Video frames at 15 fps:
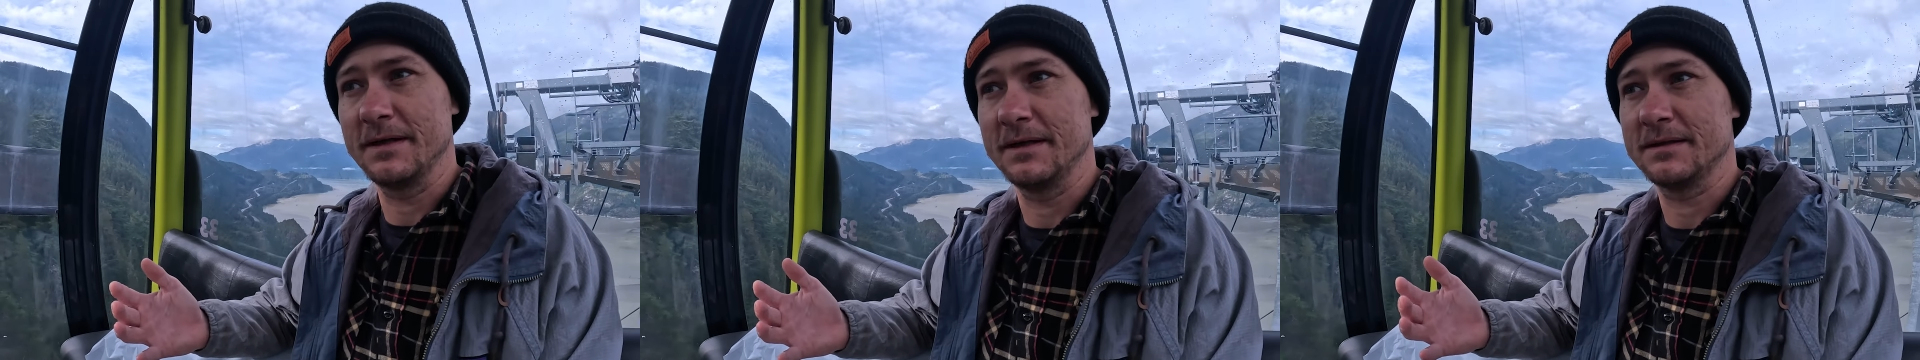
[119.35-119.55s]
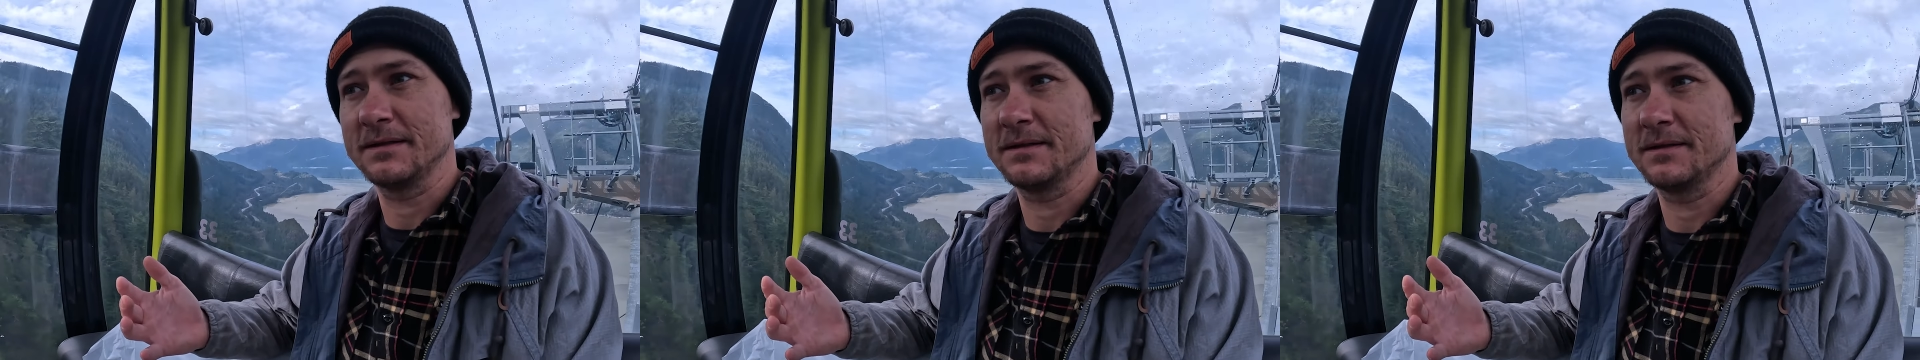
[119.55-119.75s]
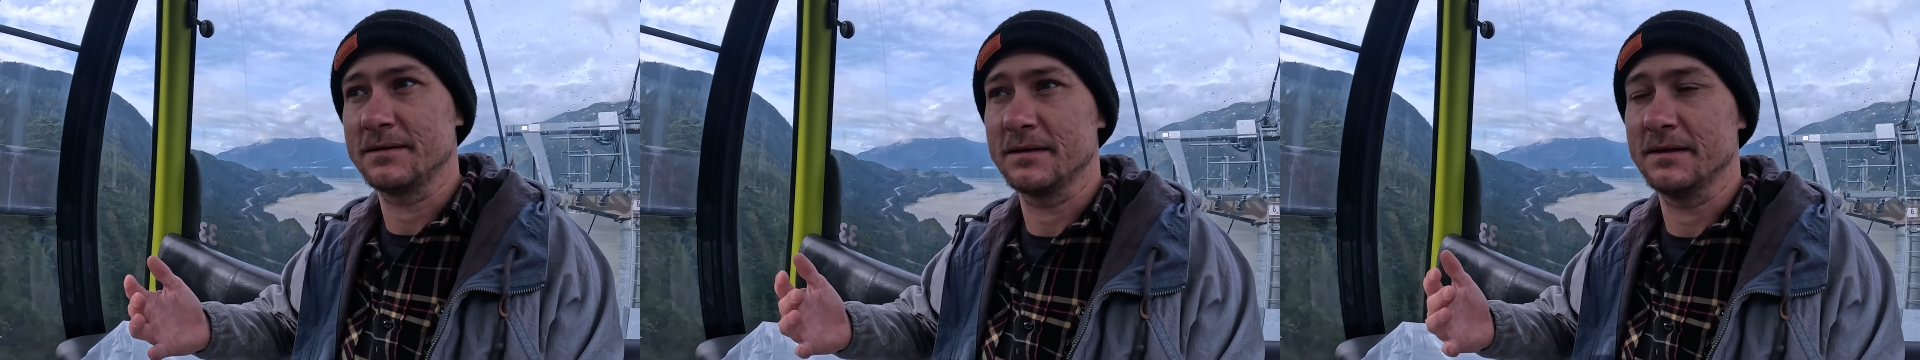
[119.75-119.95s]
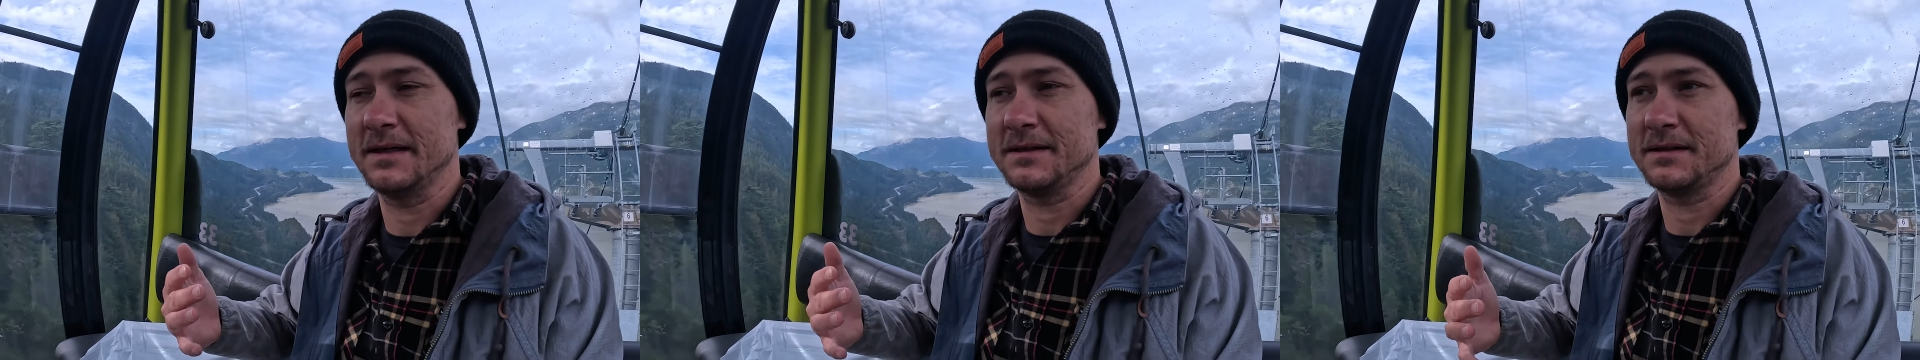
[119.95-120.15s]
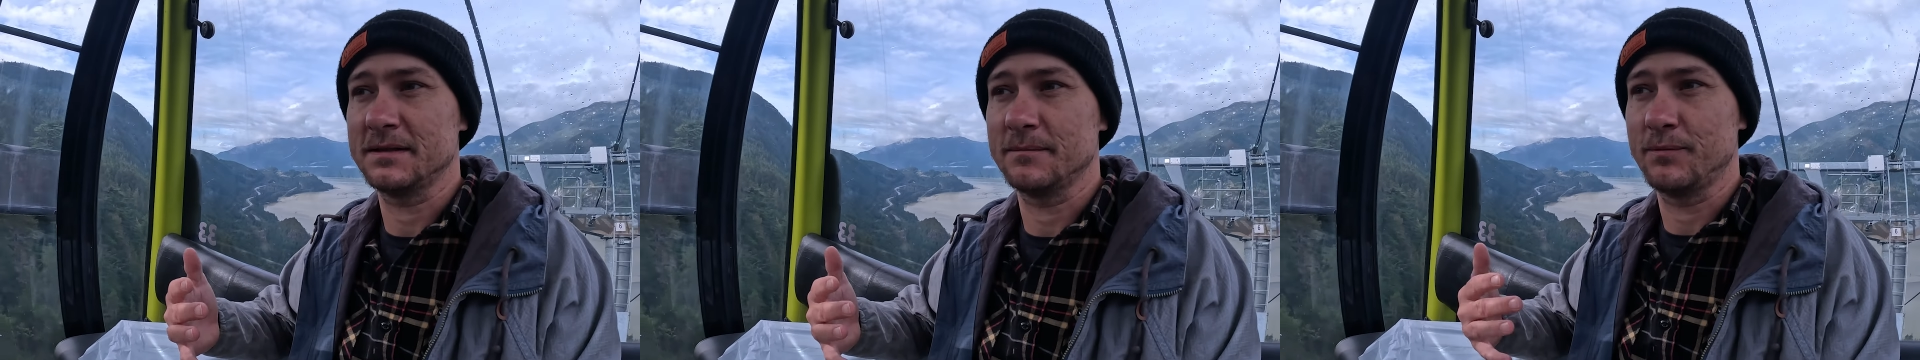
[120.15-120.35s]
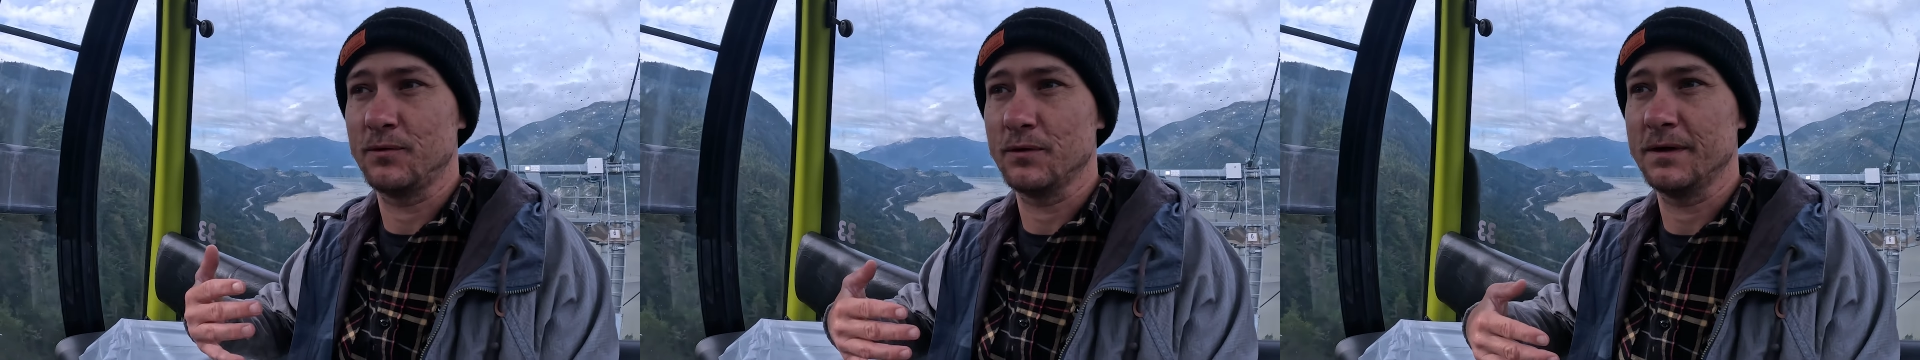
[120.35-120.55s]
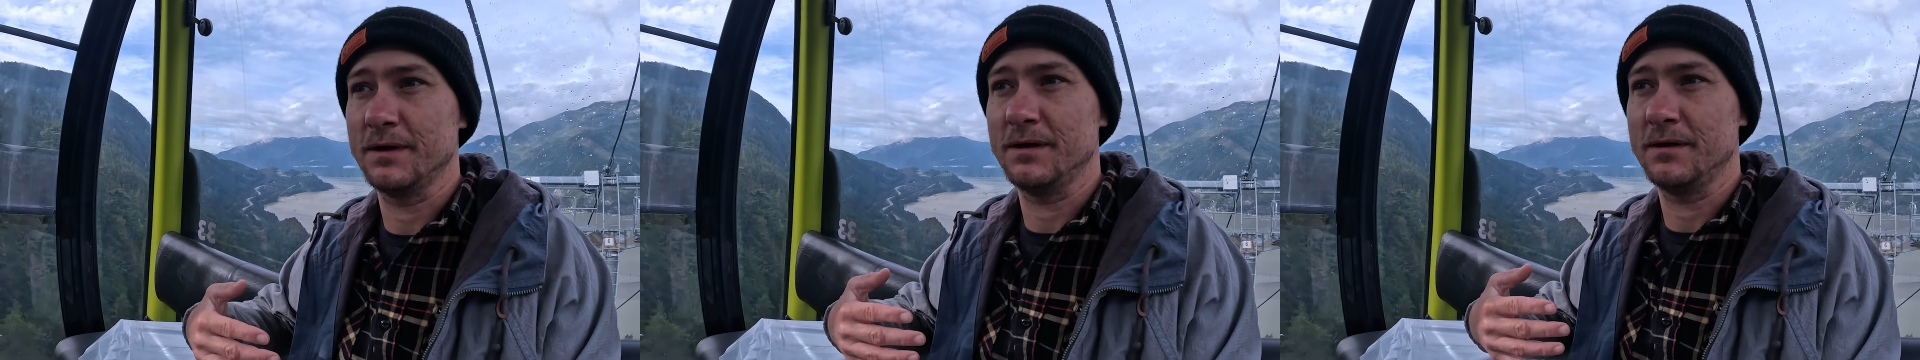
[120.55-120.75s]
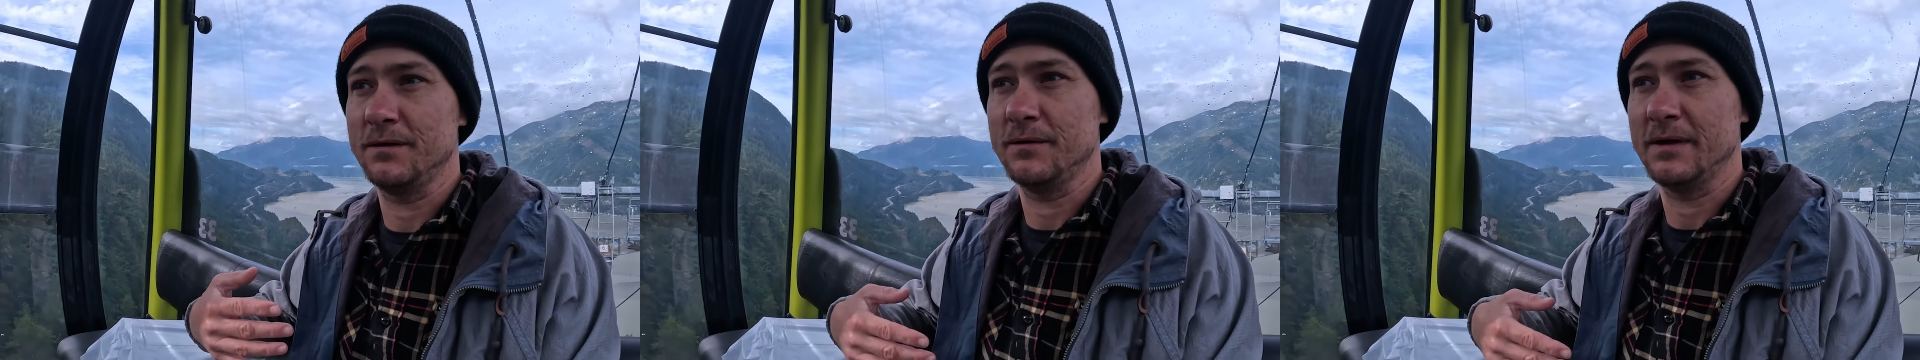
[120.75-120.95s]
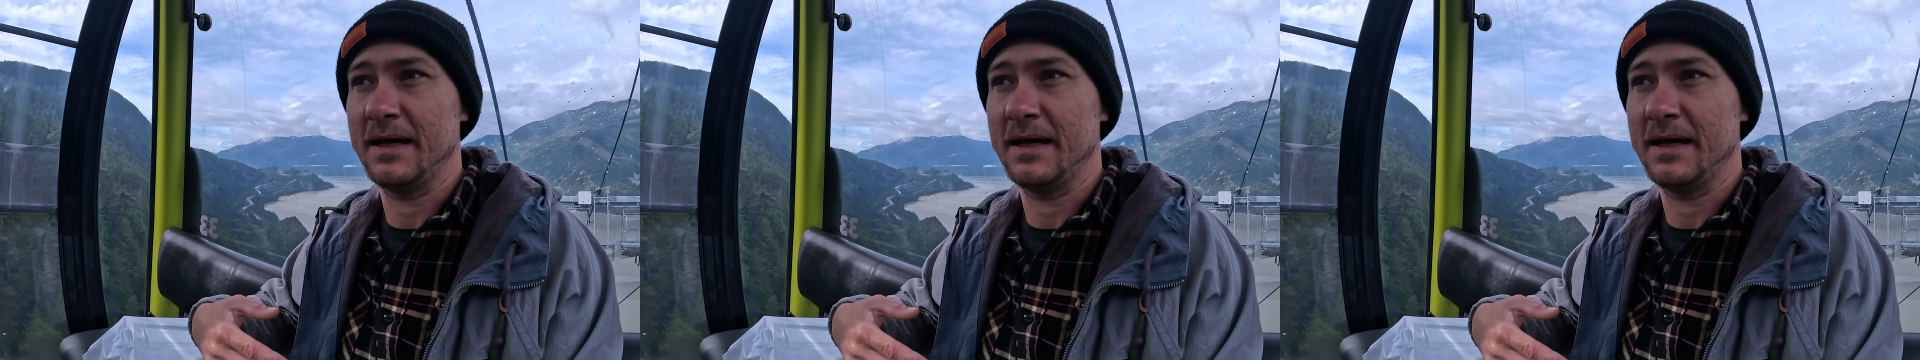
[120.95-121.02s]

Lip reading: it's the less support you